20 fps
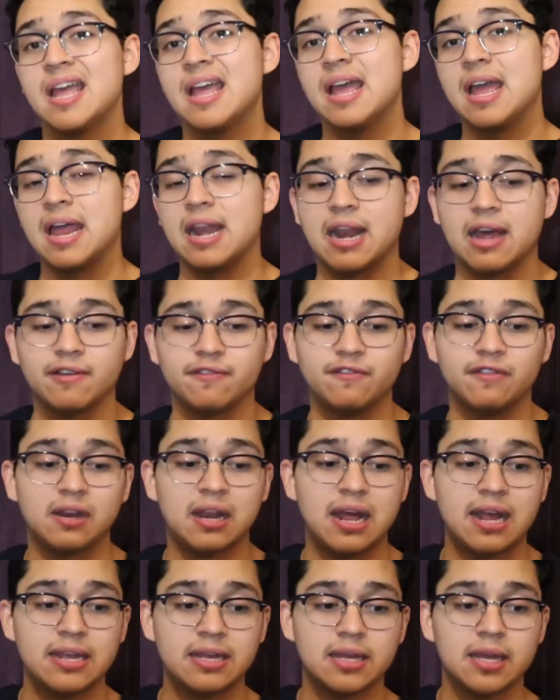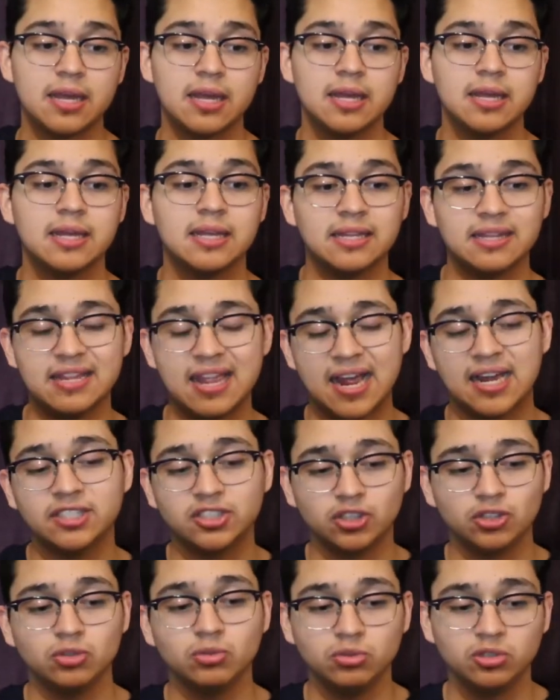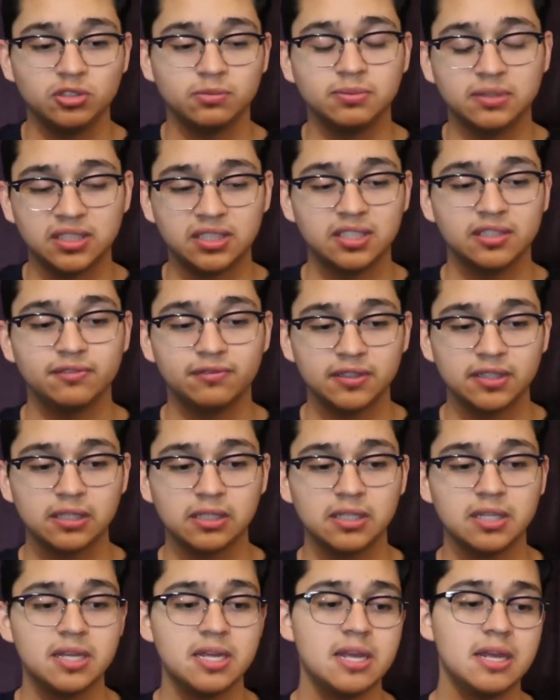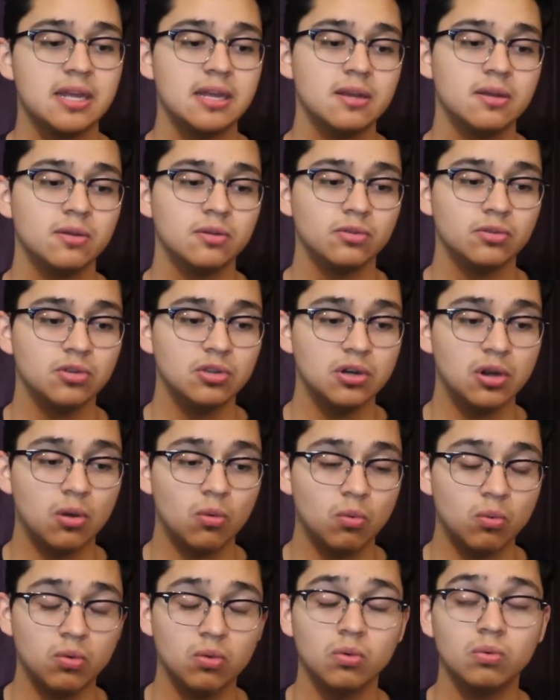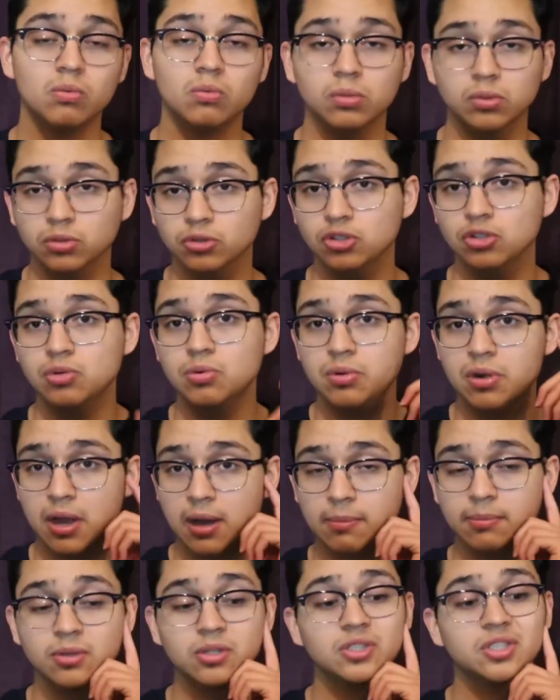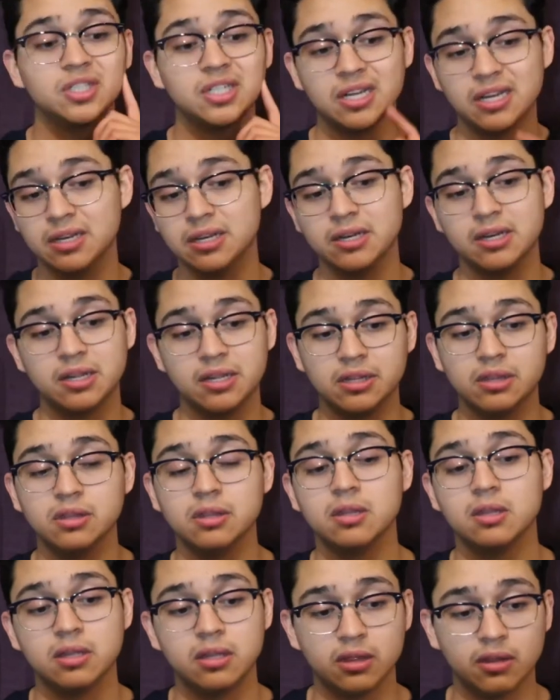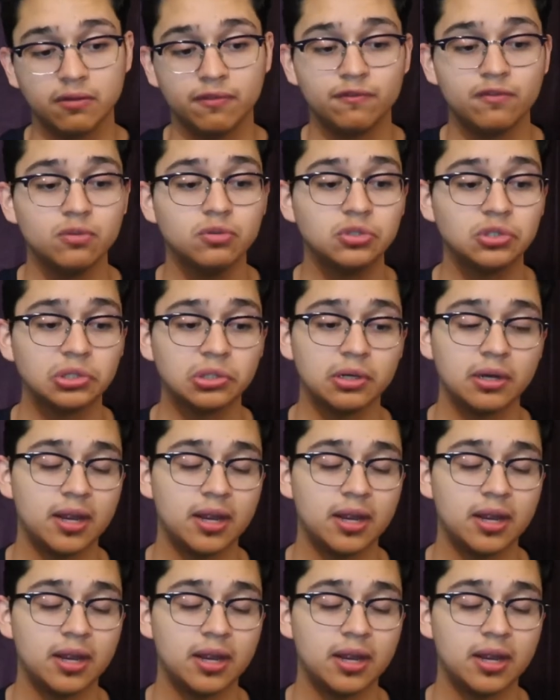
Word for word: And I feel like that shoe specifically, you know, will, will do numbers in, in, in the future.